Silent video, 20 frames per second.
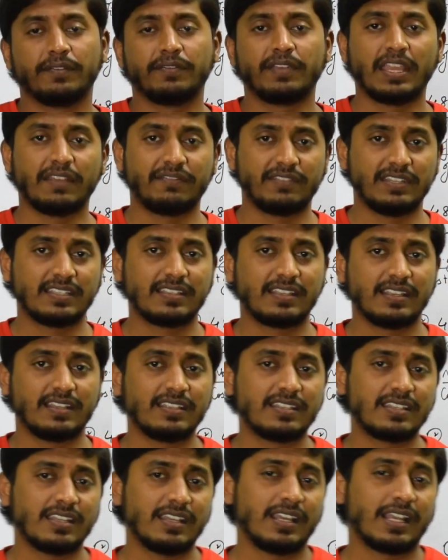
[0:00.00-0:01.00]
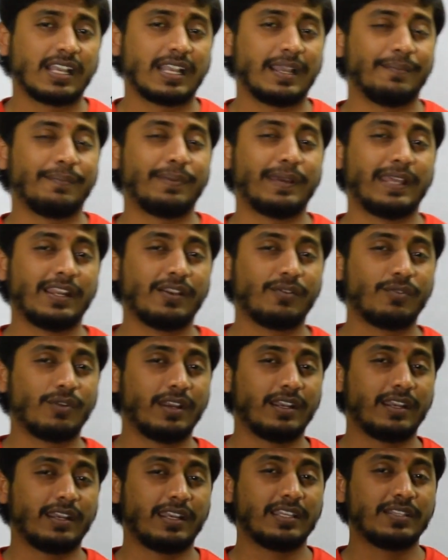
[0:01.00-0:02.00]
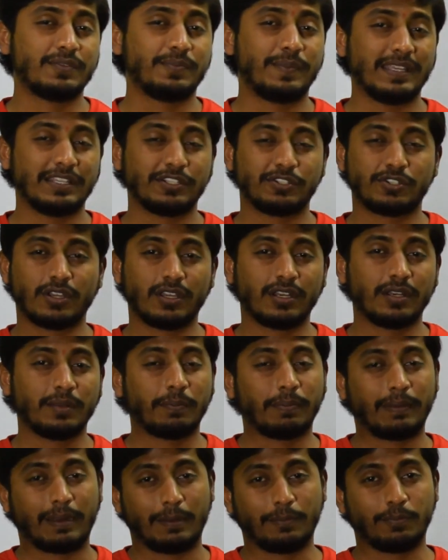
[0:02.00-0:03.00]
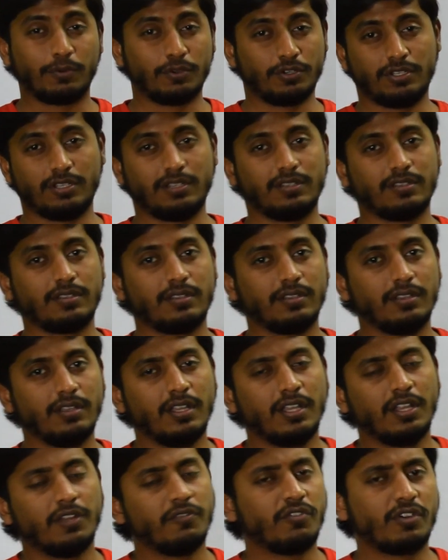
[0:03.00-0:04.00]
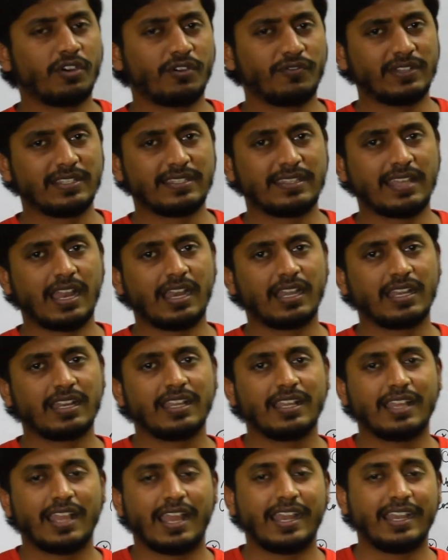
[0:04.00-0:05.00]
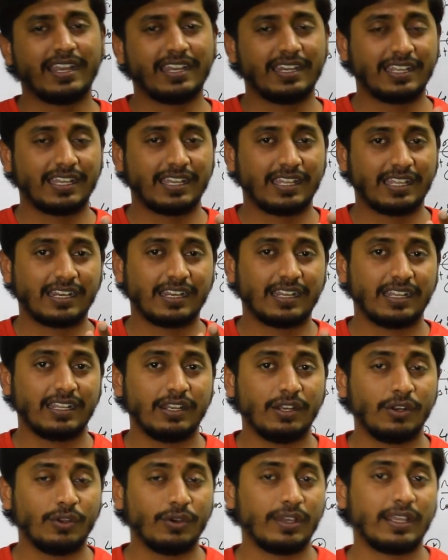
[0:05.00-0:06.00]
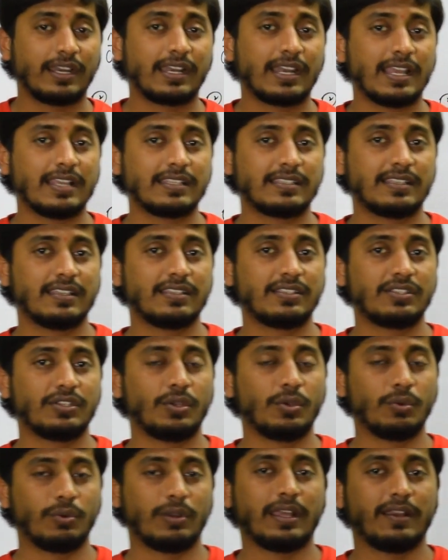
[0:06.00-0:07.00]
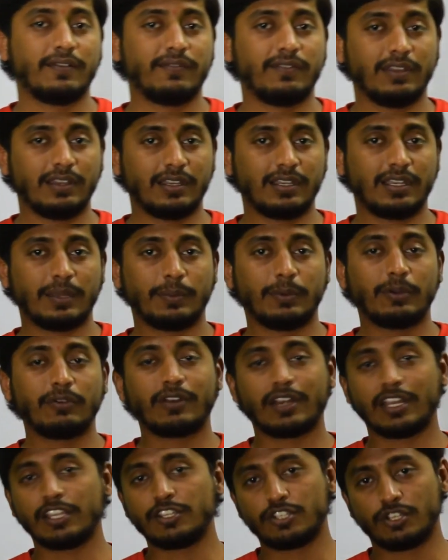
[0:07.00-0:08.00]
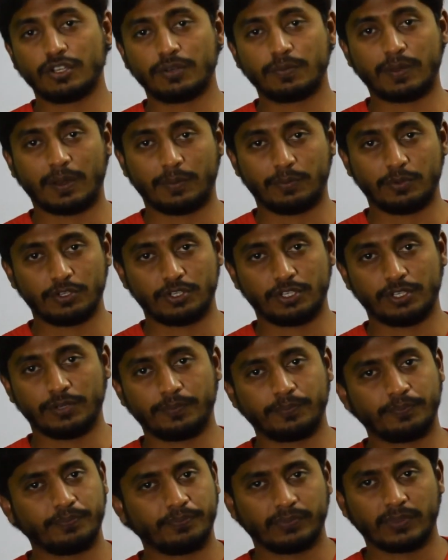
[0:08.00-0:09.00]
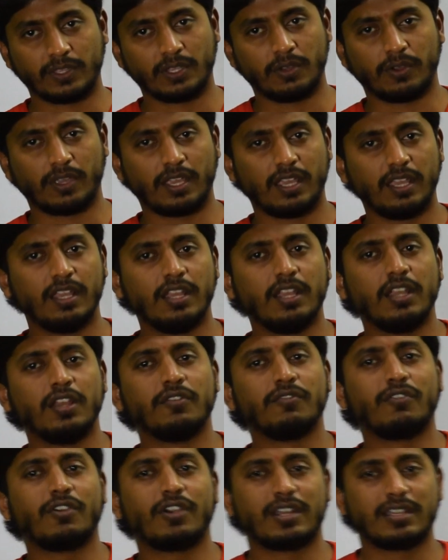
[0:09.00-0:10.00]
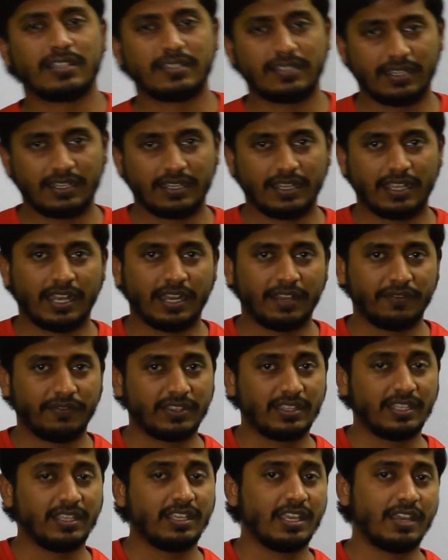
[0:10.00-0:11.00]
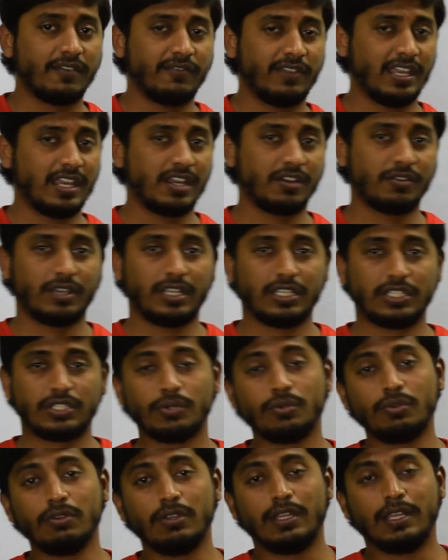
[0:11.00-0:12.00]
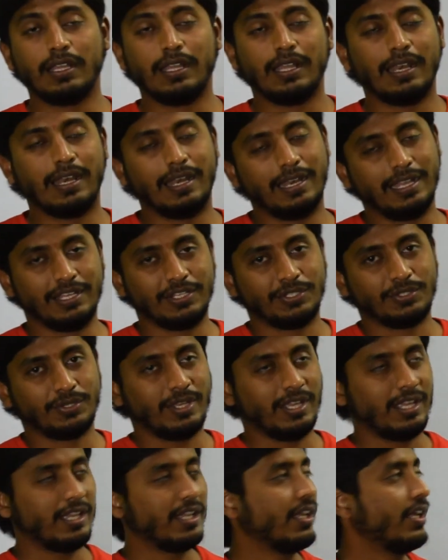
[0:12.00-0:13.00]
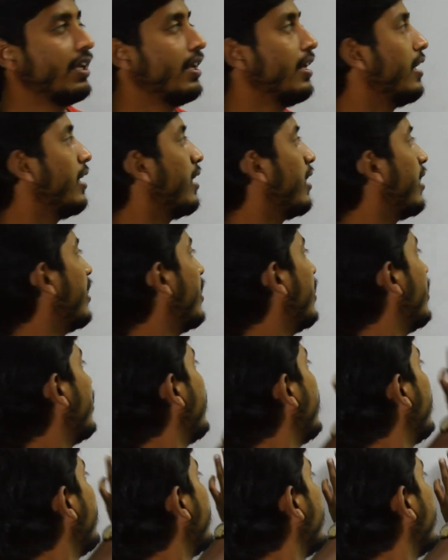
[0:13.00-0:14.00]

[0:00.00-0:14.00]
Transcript: We have discussed comparing quantities based on proportions. What was that? And in your lower classes you would have learned about ratio and proportion. Okay, what is it and everything? Yeah, we are going to learn today. Here,